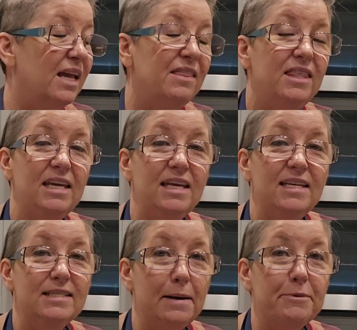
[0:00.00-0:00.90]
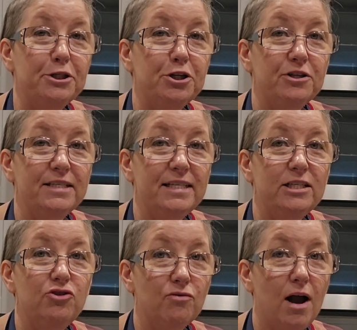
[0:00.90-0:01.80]
The temperature
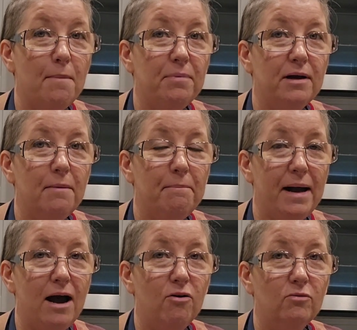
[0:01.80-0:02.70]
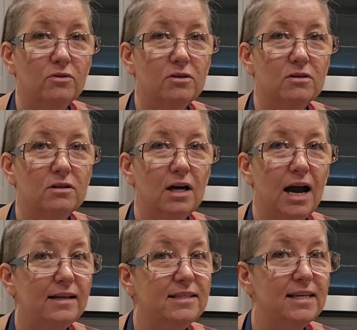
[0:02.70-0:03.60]
did drop about,
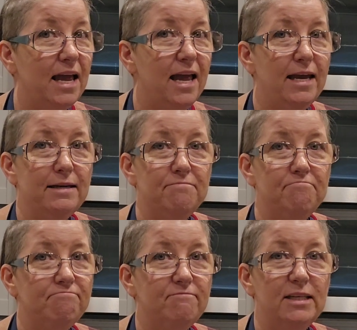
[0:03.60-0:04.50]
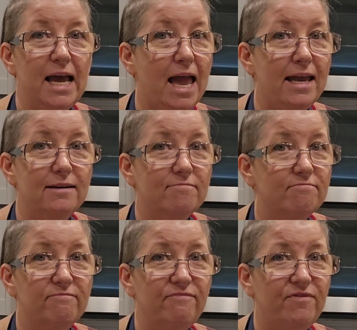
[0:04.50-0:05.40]
I'd say
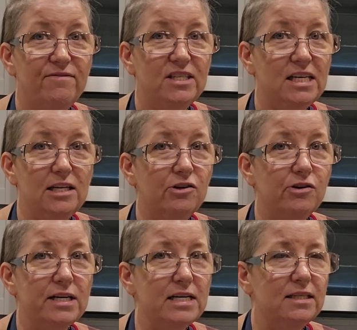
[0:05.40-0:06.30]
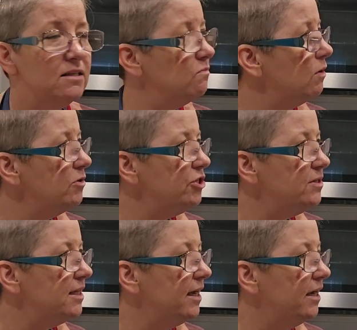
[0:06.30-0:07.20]
10, 15 degrees. What would you
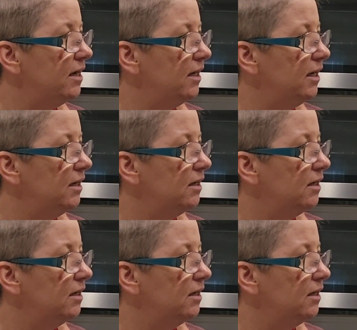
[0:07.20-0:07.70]
say, honey?